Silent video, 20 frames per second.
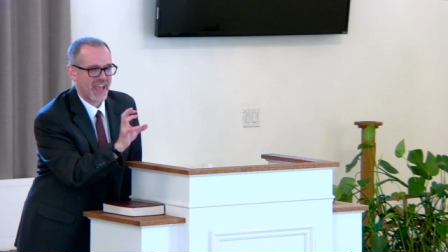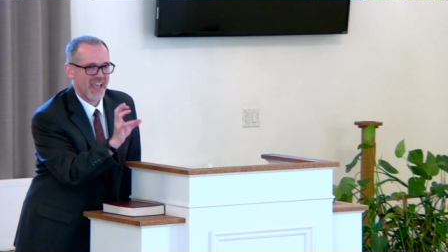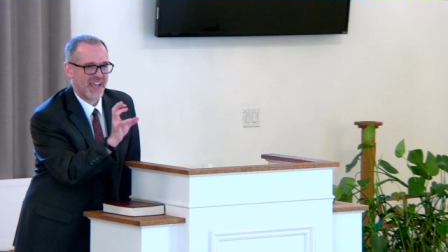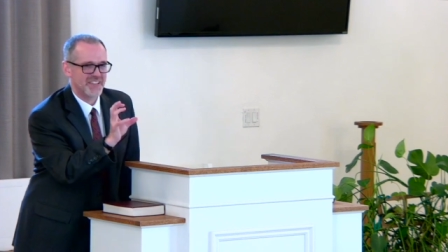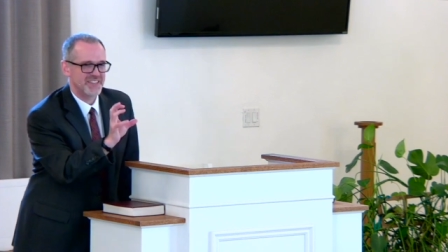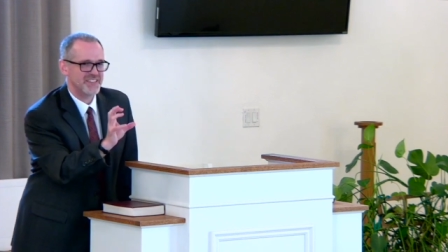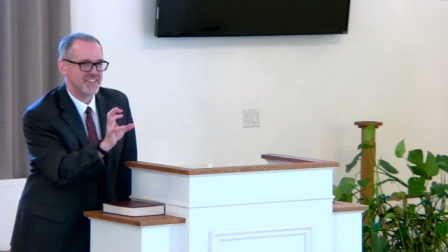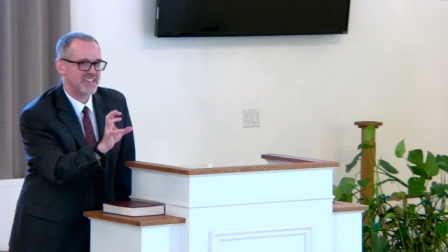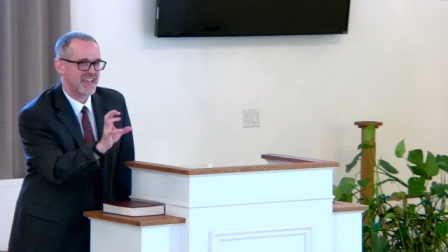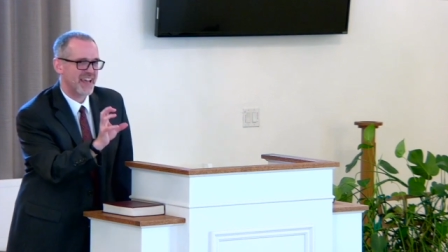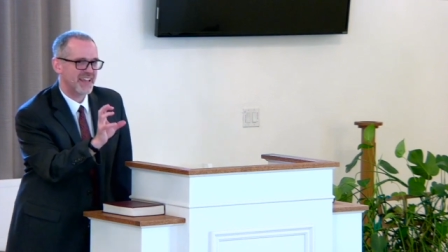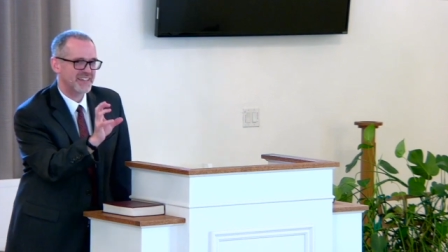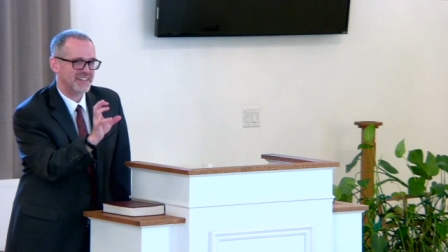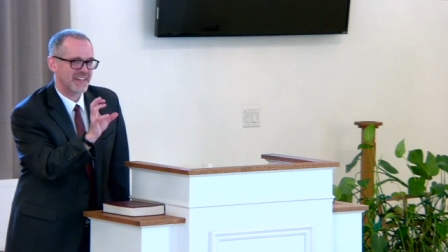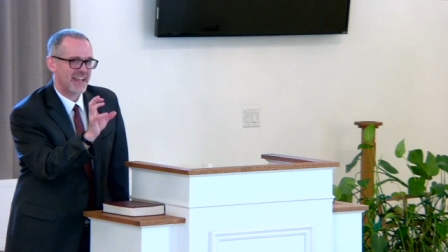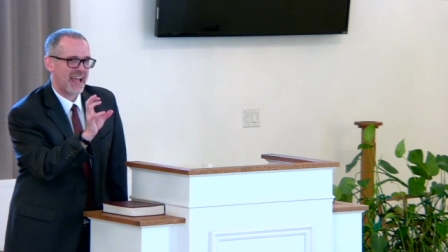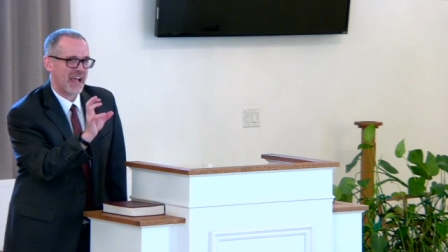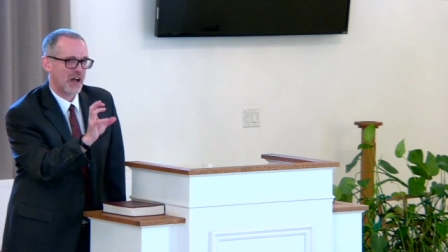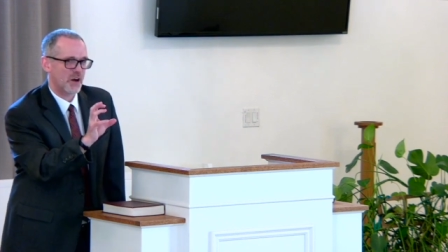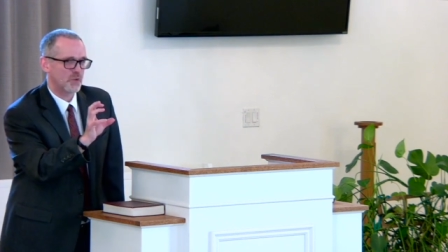and yet
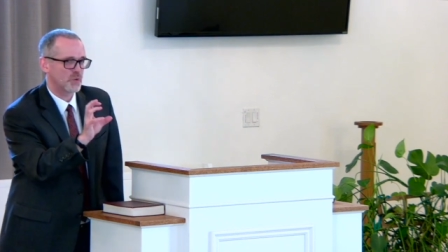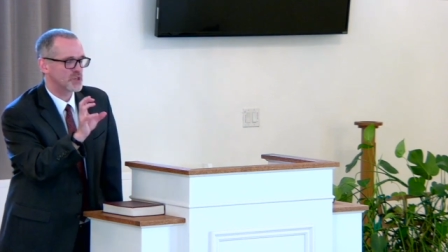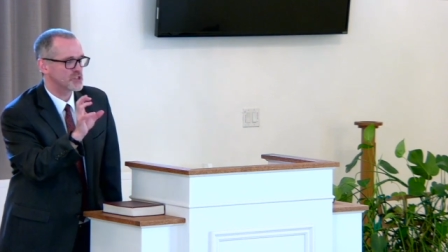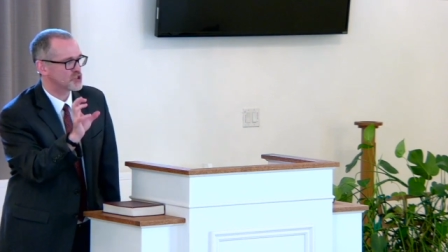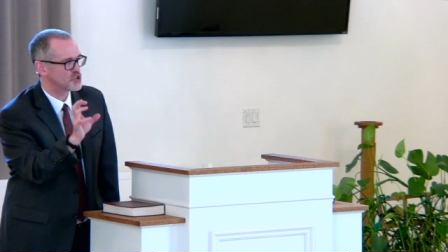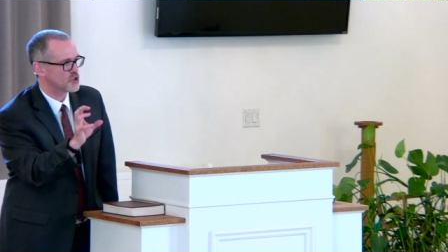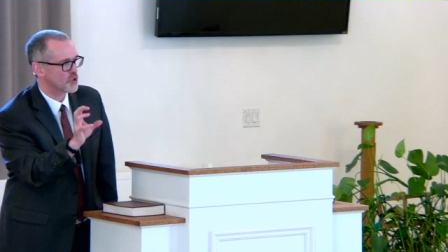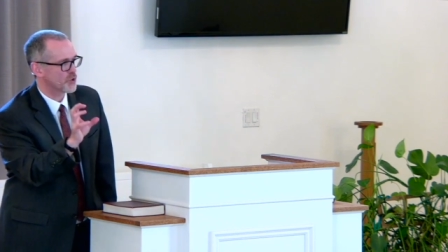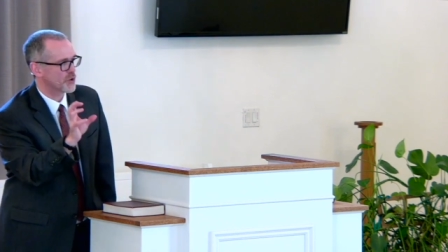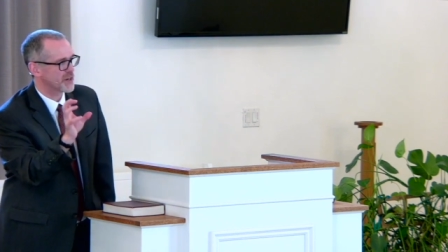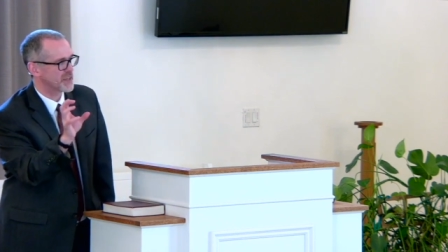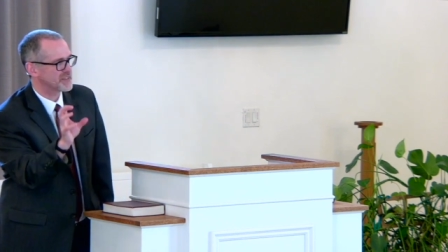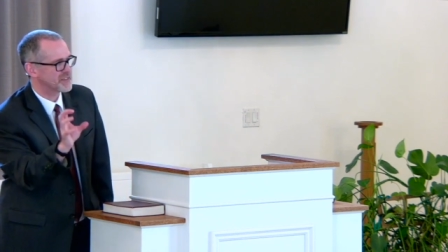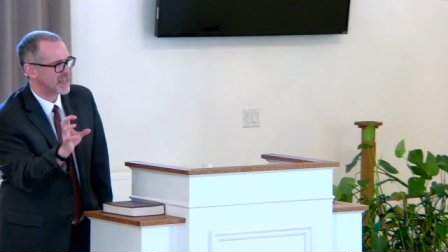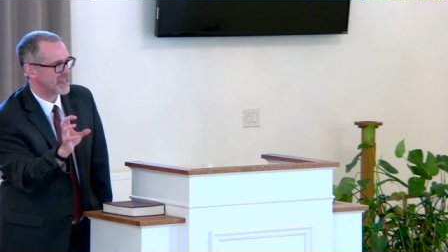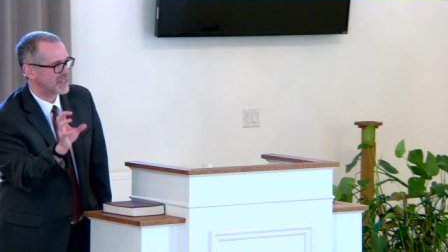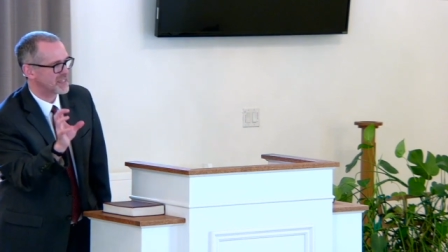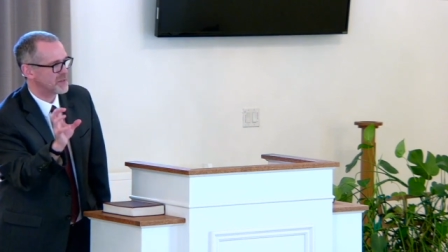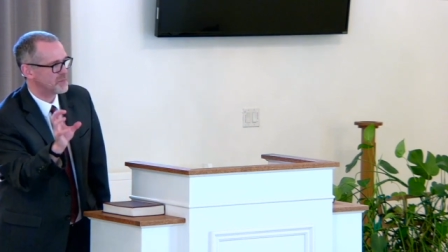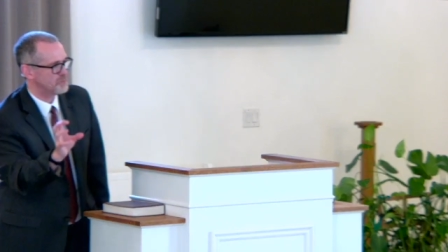how assuring
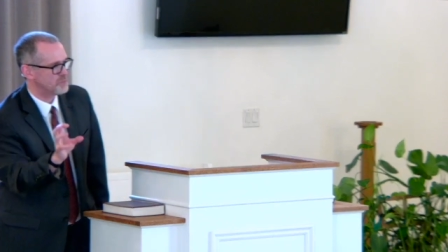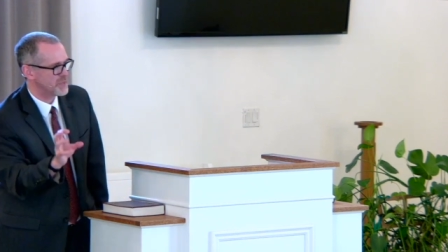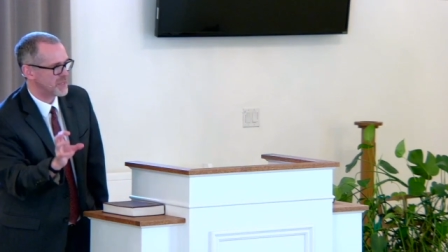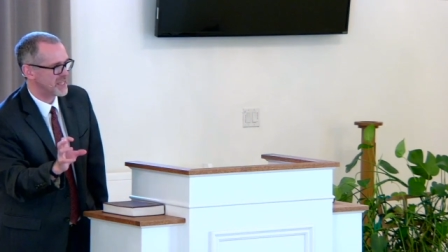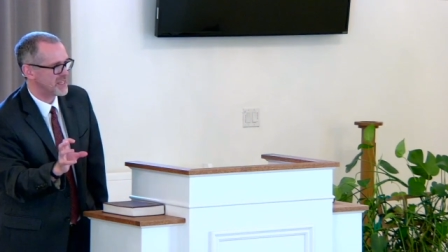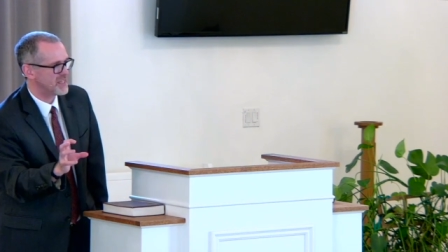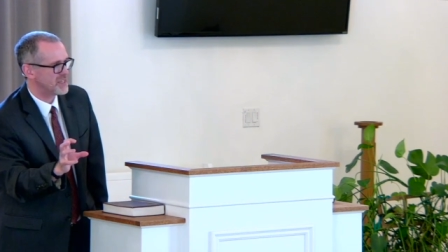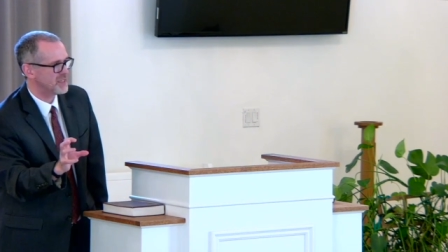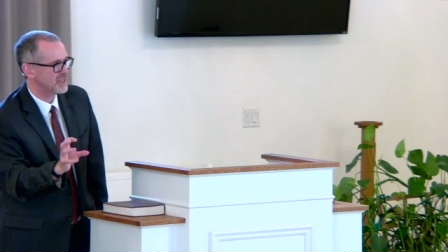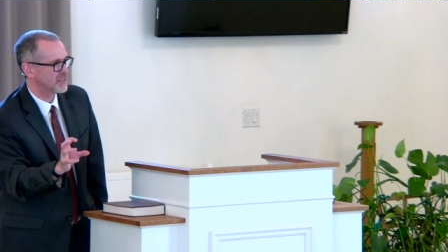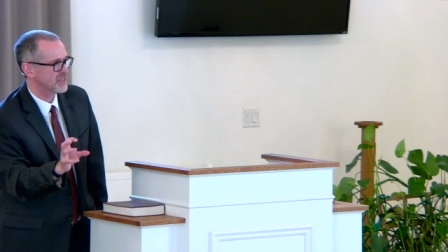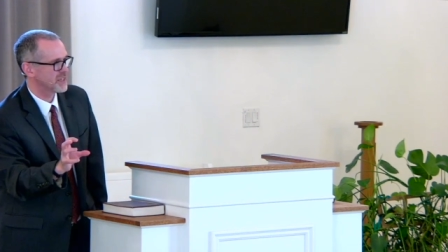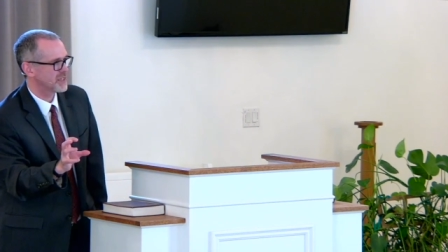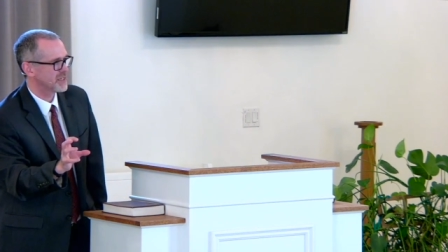that can be?